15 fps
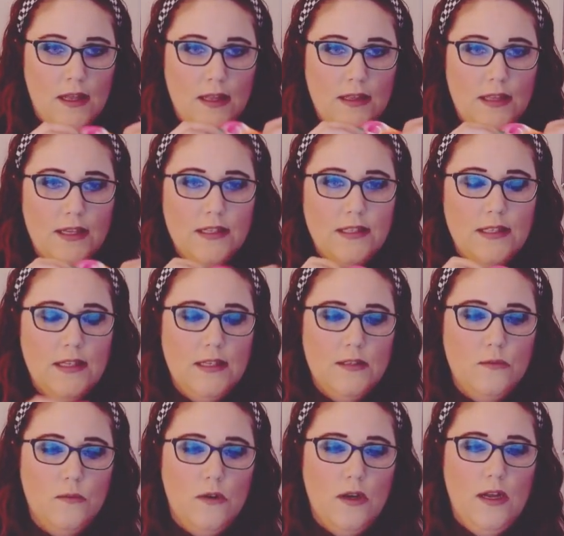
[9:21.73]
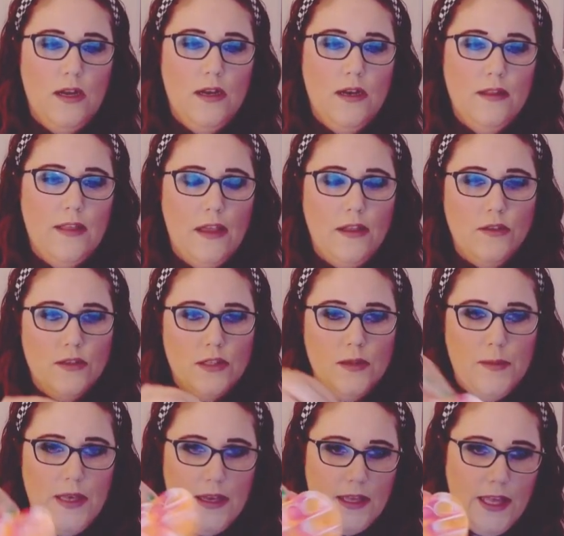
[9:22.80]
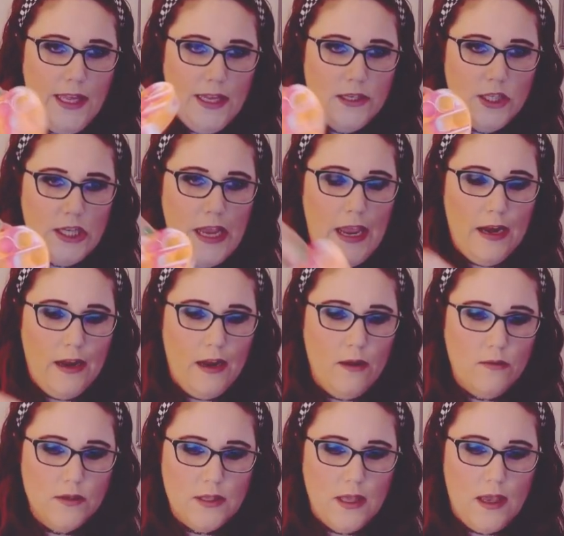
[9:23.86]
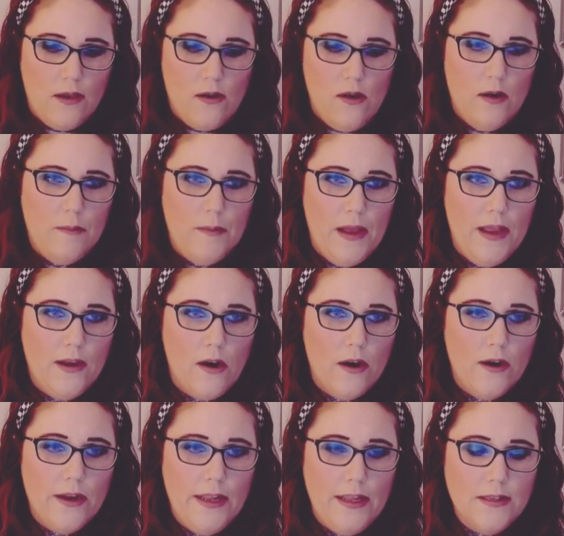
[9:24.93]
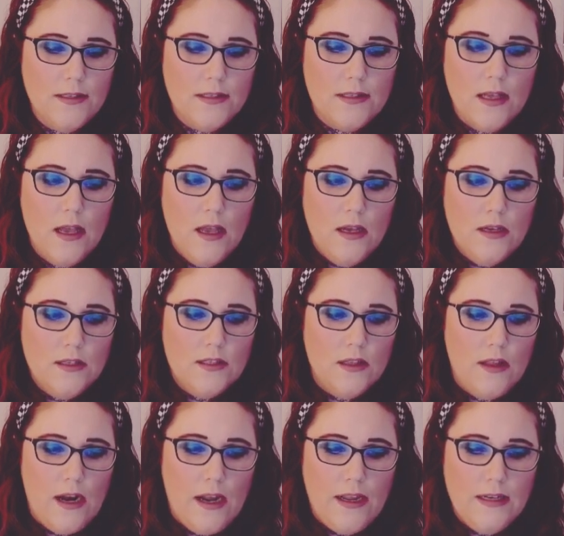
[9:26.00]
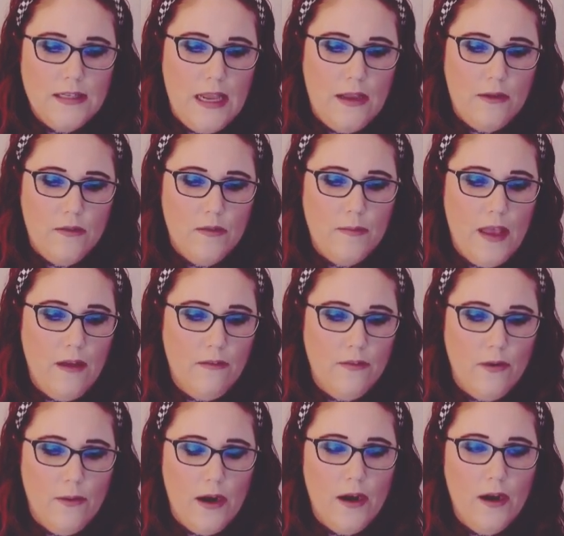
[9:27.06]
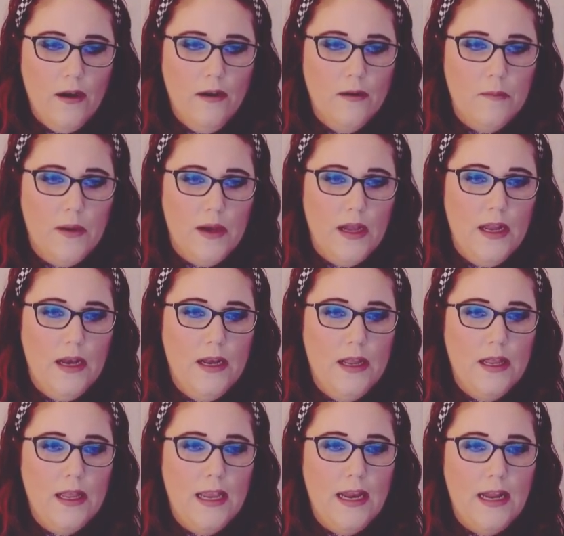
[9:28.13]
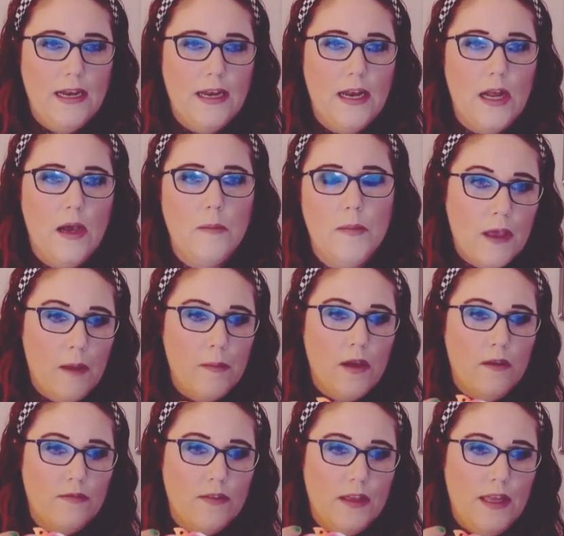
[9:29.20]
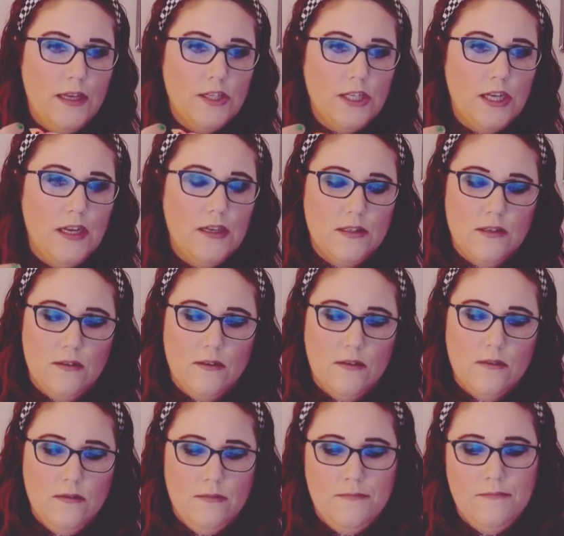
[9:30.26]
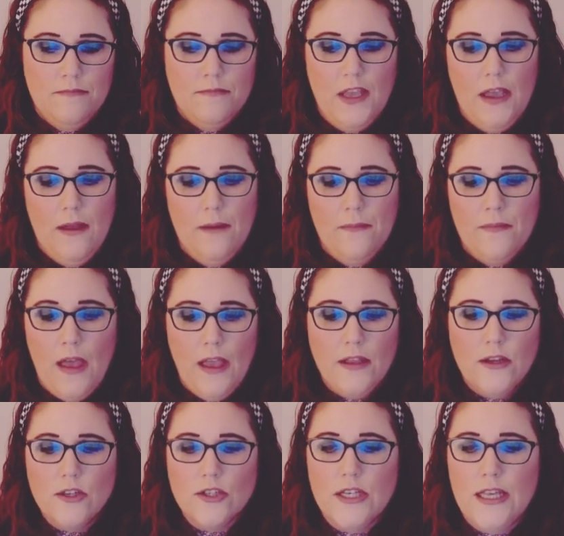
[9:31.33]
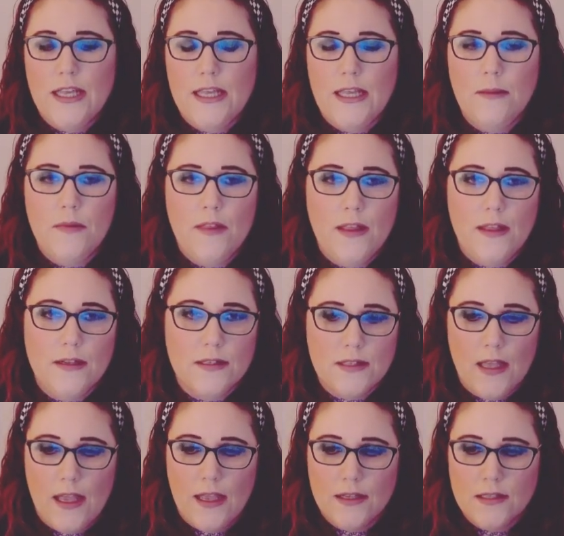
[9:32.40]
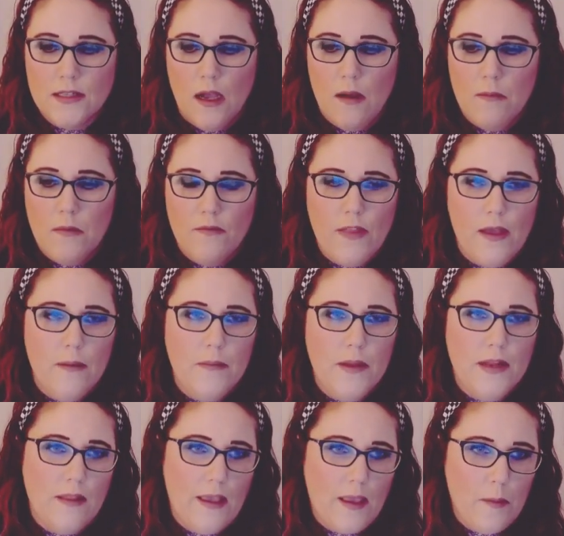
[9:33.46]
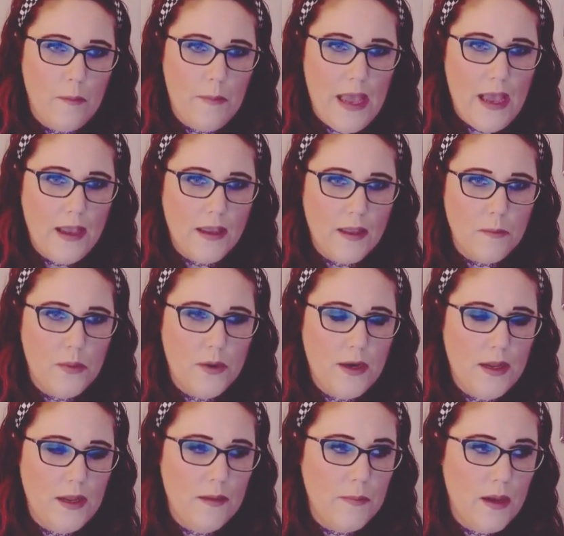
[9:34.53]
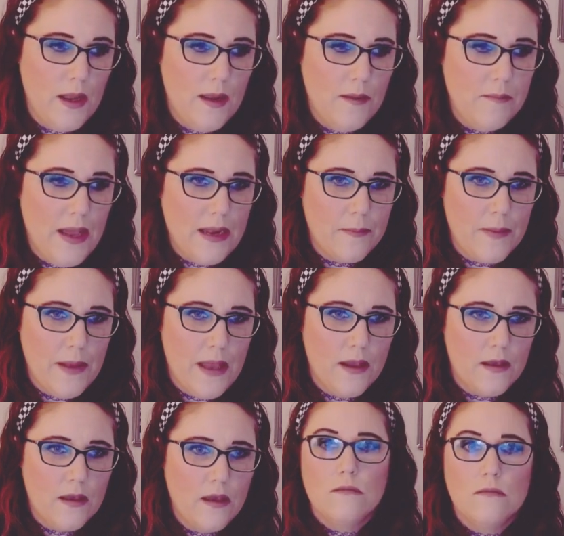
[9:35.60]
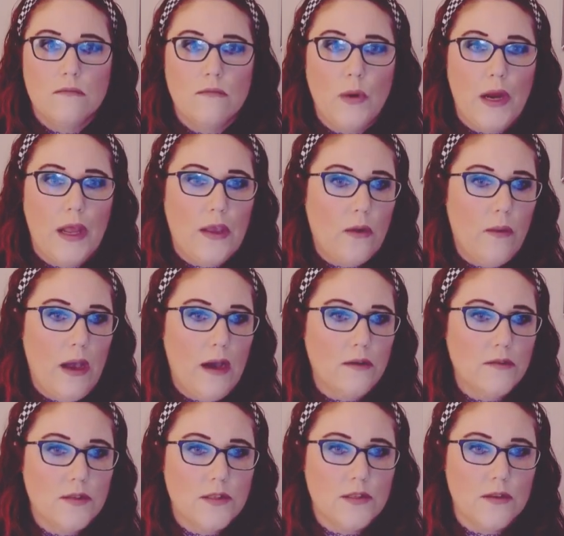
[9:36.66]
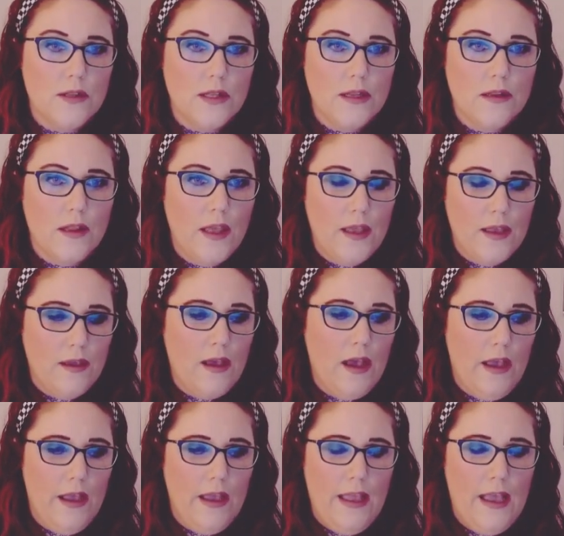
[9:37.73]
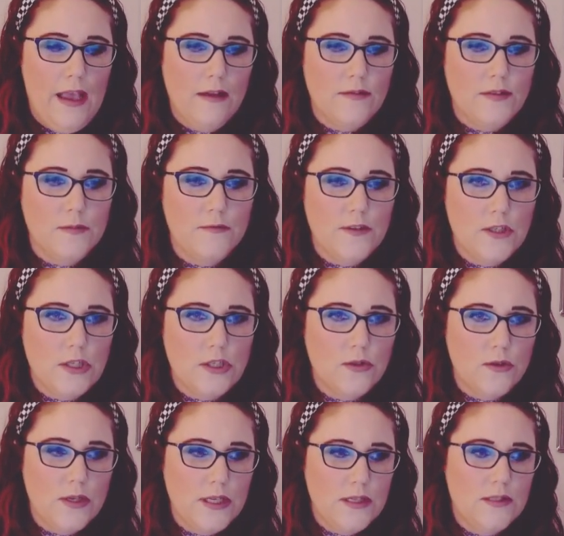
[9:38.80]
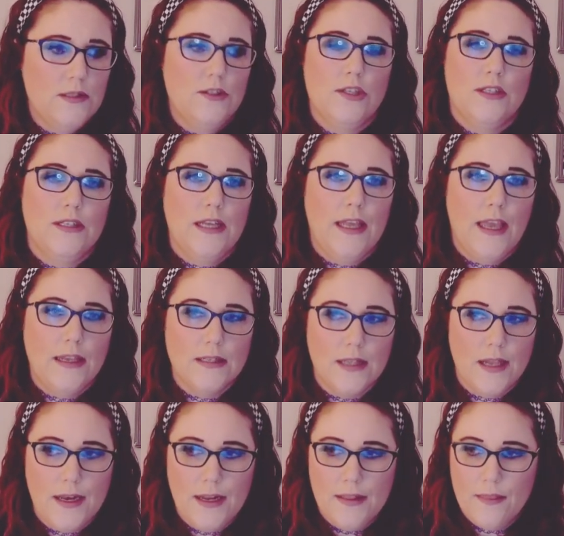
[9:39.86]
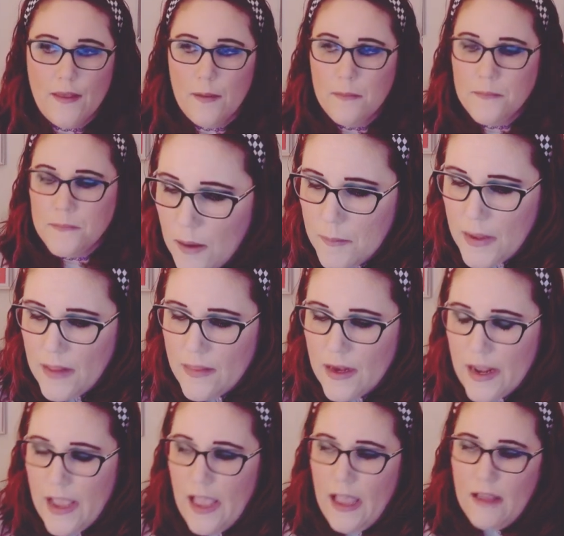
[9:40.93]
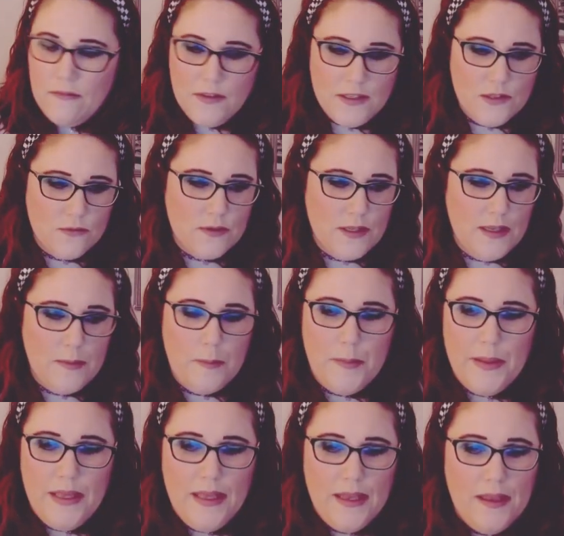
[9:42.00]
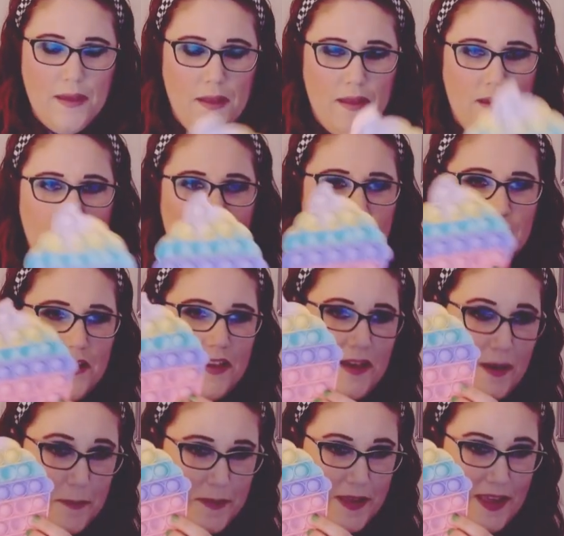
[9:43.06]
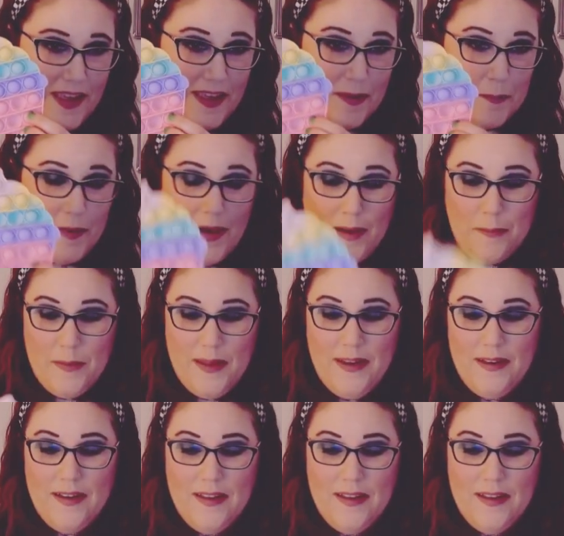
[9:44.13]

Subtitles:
This is one that used to be a keychain, and it was like on my car keys so that I could take it with me everywhere, but it ended up coming off the keychain, so yeah. I usually keep these, like some of them in like a bag and put it in my backpack when I go out so that like I have some fidget toys just in case I need them. And then I have this really big cupcake poppet,